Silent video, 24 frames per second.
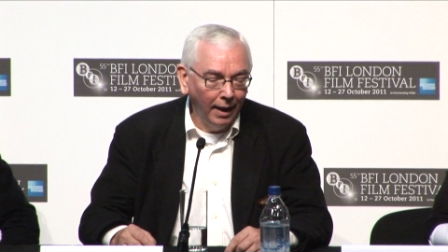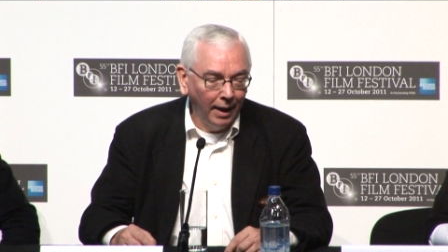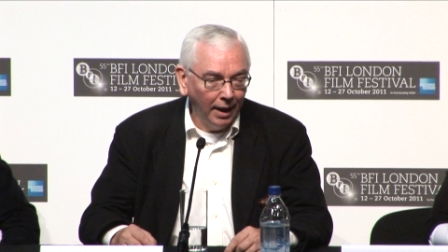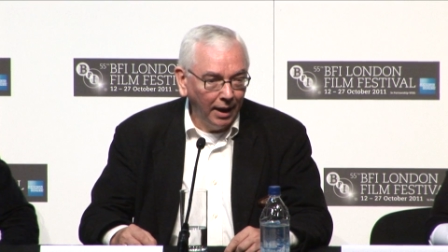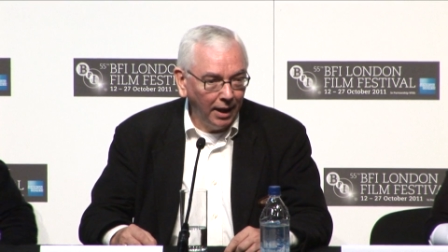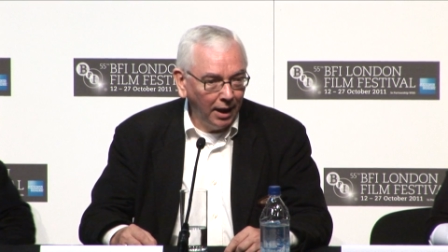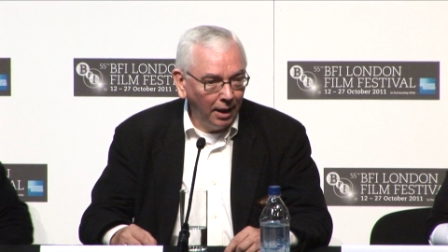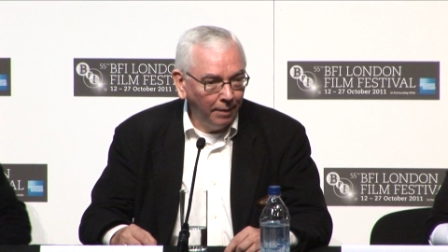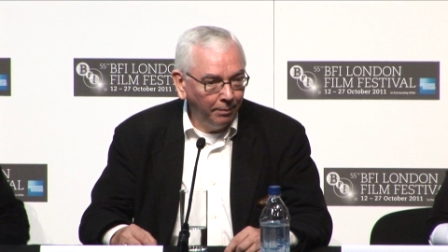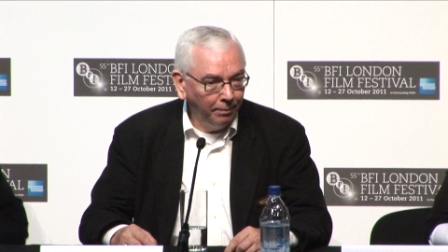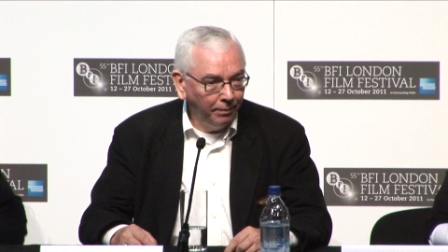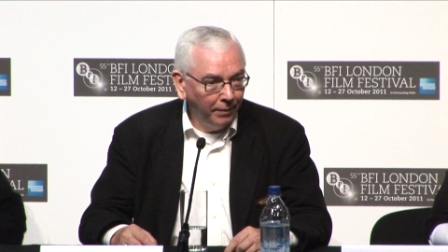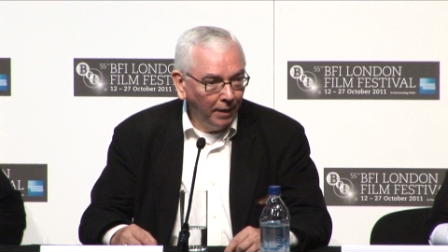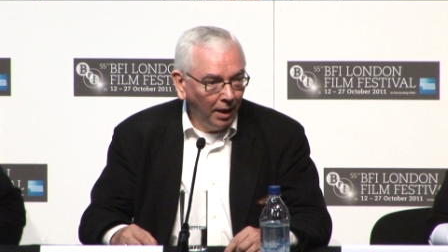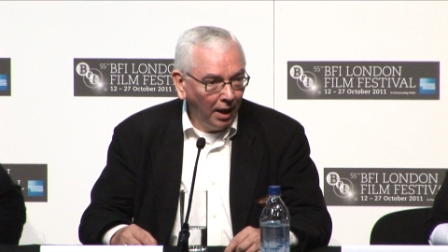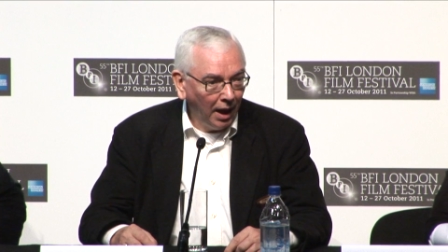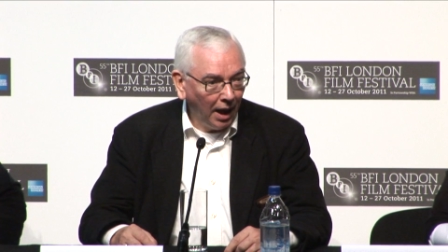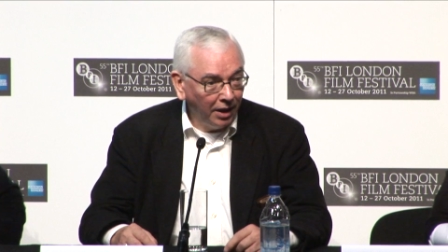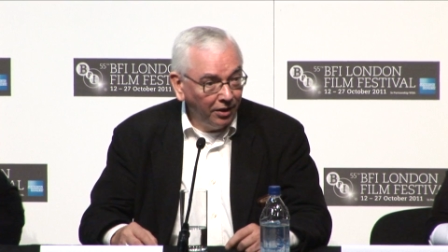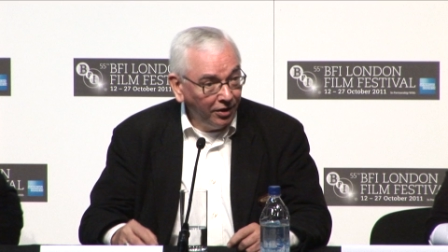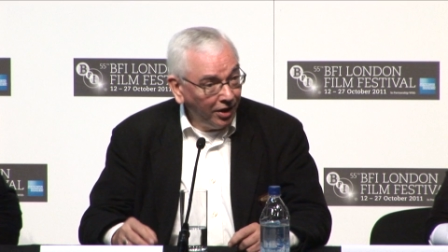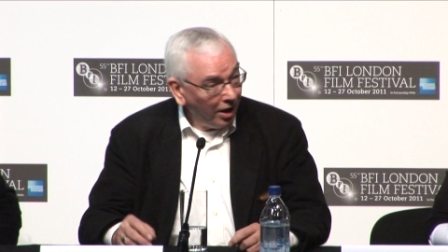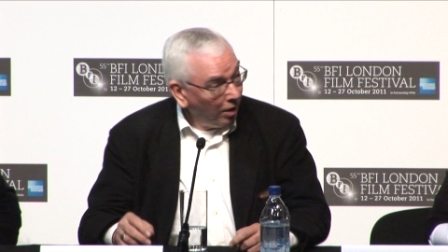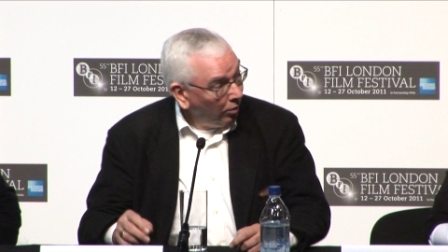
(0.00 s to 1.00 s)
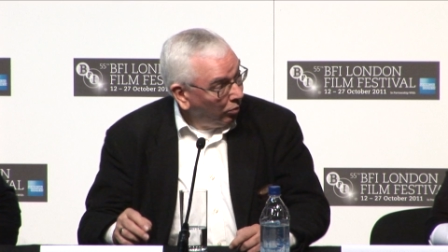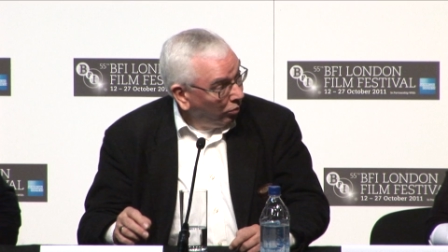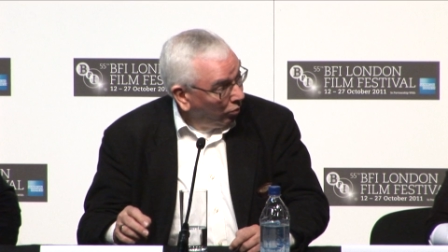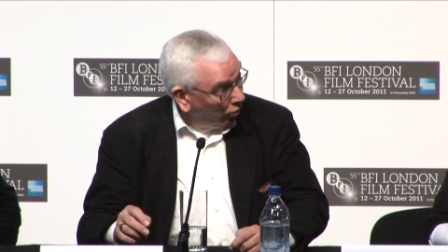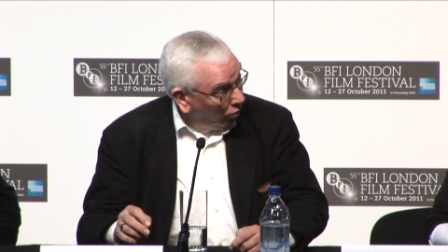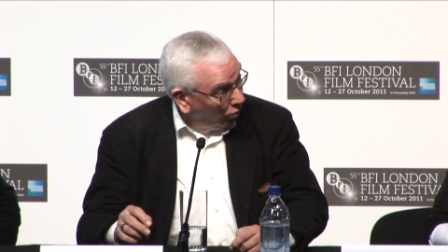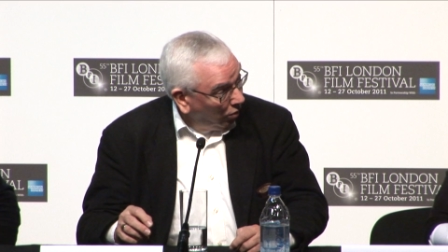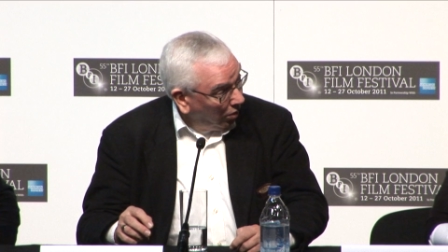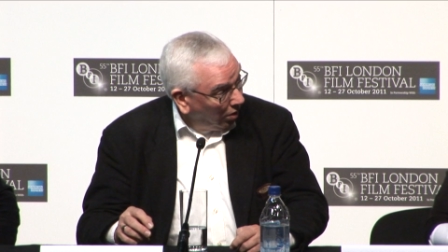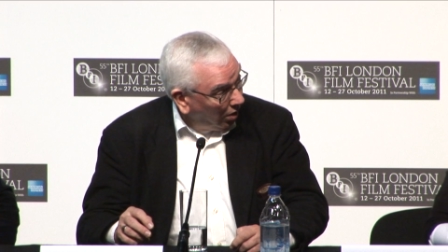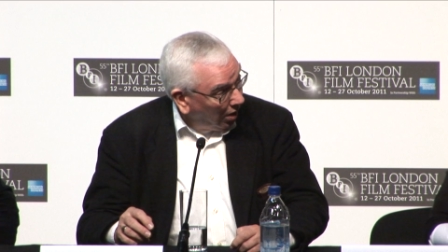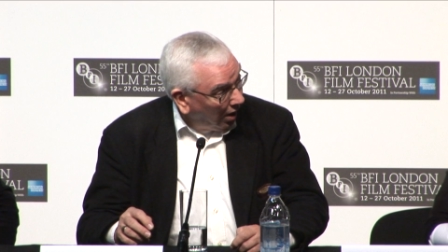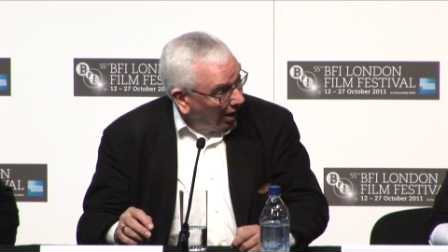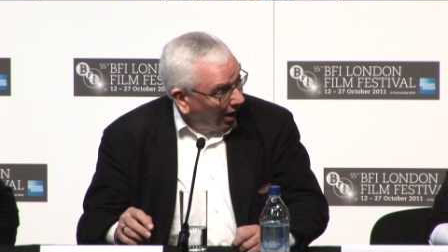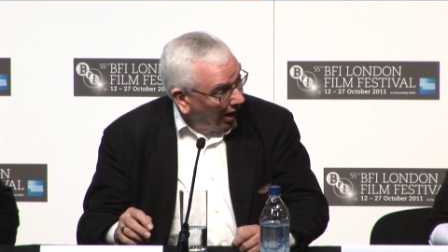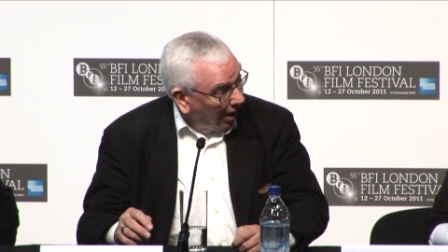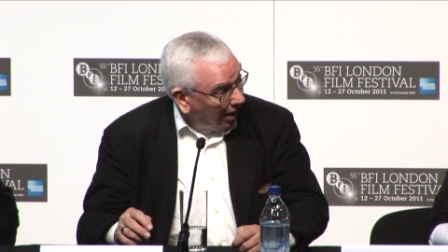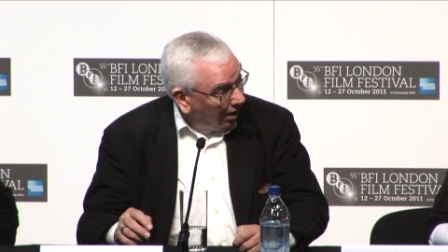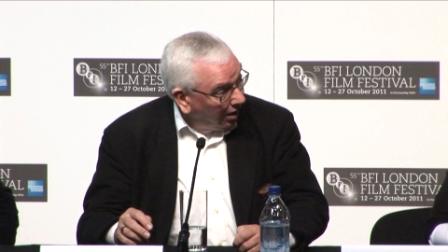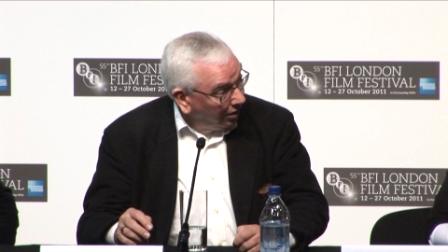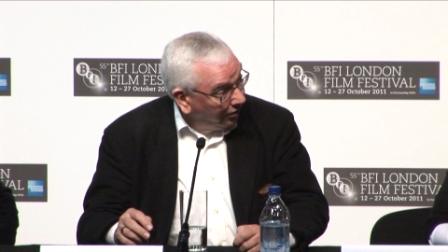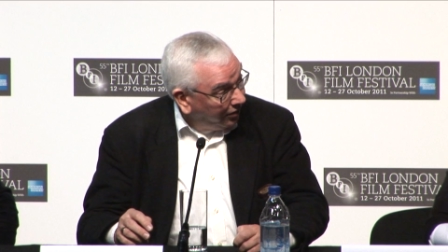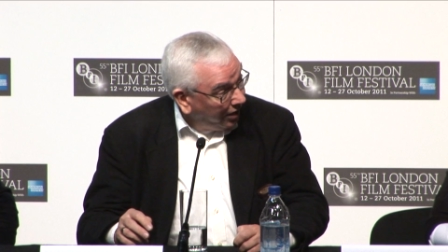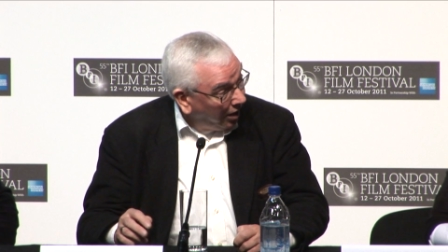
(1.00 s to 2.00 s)
And
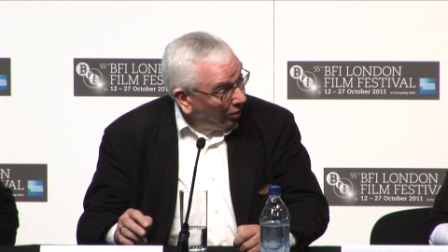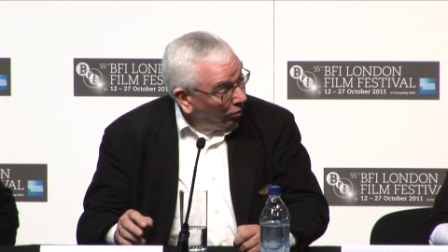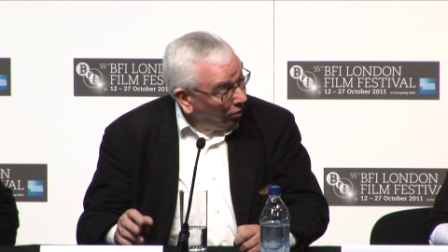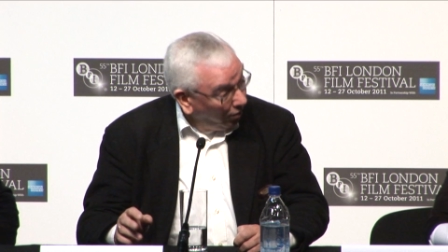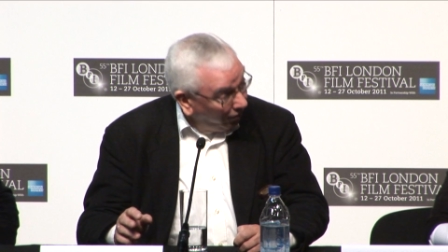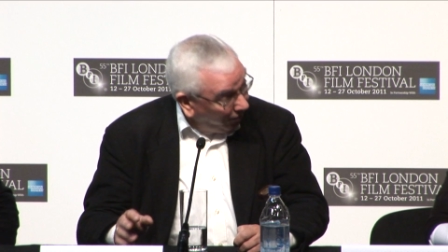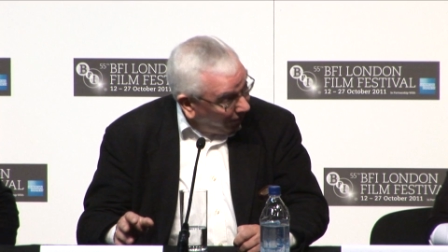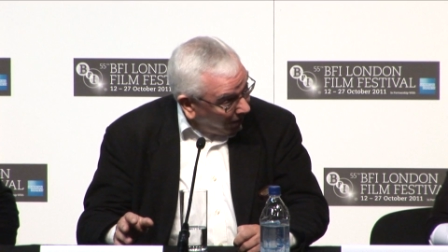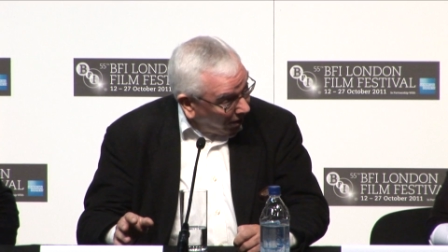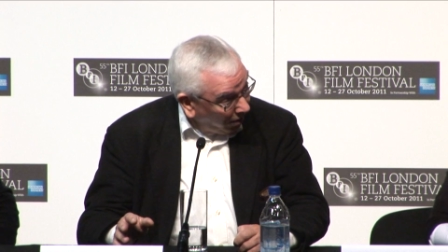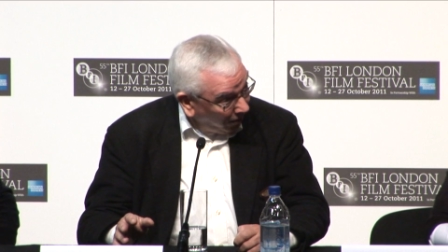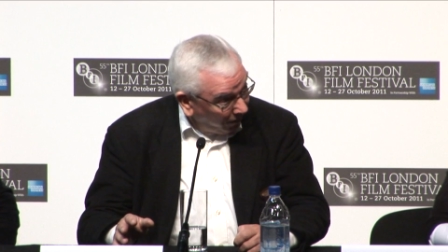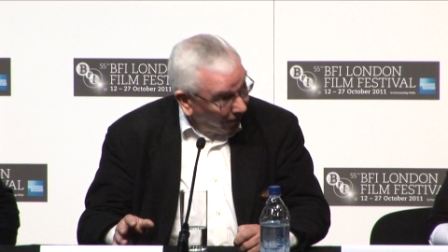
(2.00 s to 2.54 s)
they were very,